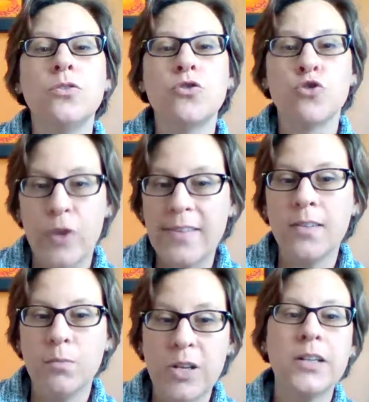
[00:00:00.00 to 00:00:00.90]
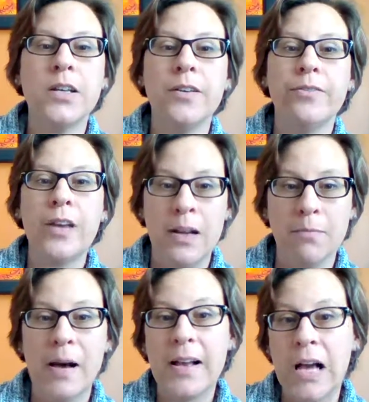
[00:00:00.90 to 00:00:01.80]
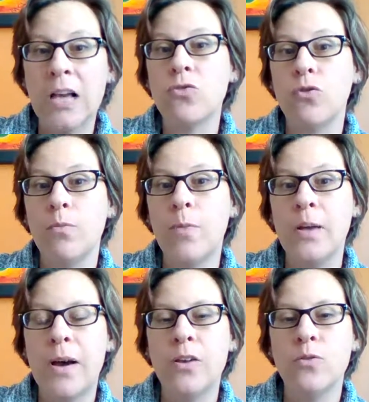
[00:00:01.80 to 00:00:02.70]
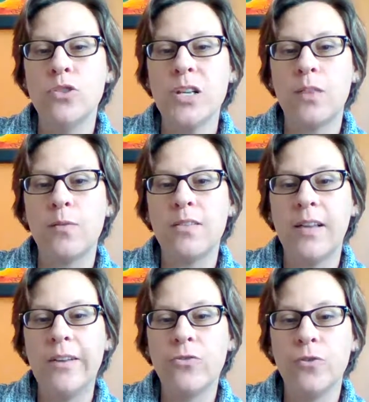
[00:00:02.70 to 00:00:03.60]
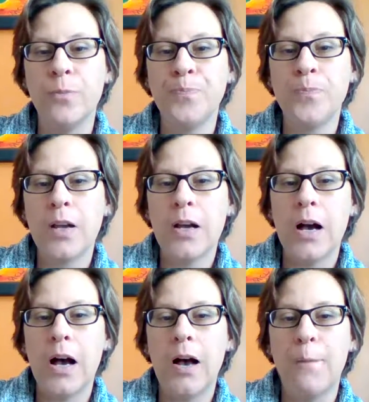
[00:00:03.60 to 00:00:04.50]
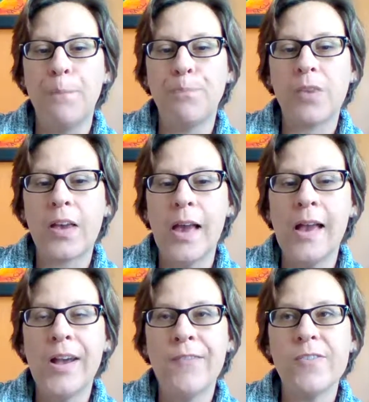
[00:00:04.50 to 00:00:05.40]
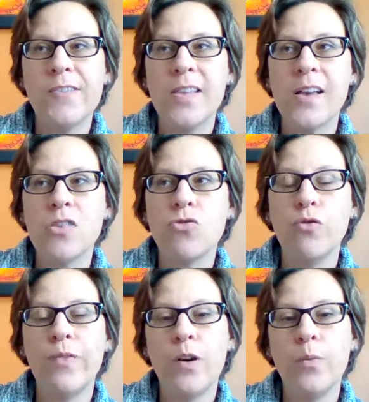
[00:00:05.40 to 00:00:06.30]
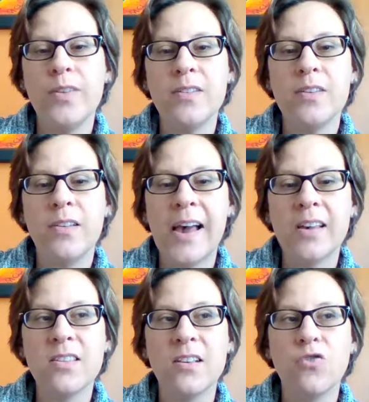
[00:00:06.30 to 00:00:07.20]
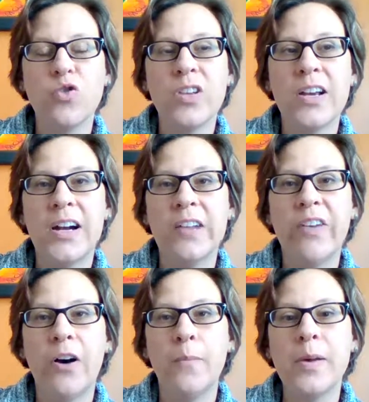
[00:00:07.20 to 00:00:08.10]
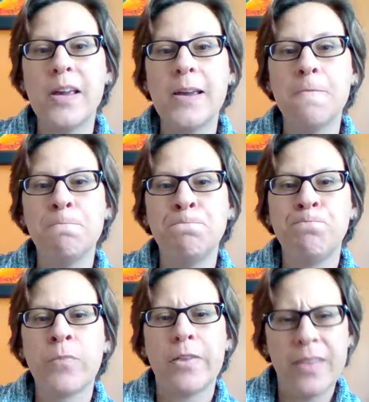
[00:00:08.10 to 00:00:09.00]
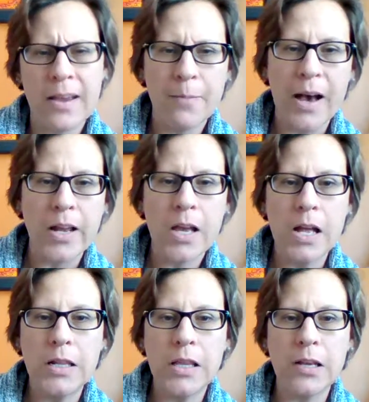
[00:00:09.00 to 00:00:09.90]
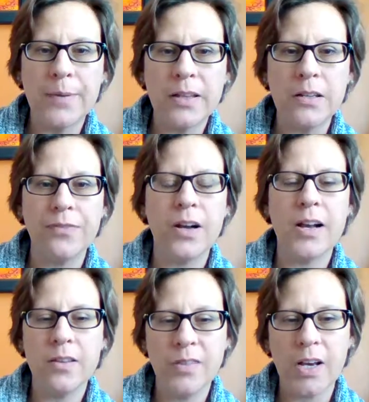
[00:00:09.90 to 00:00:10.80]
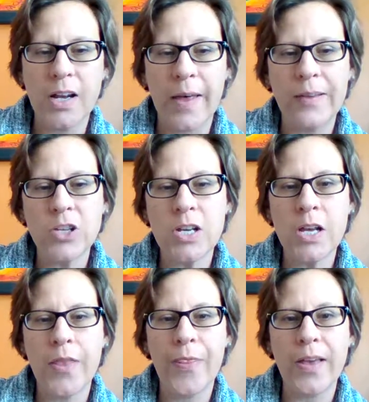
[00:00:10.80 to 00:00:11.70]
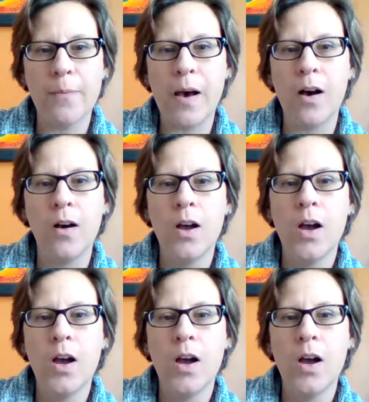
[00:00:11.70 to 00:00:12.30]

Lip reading: stressed objective in my classroom, in my OGE3's classroom. And I have to say that so far with this class, it's really kind of helped me think about it and think about the different kinds of technology and think about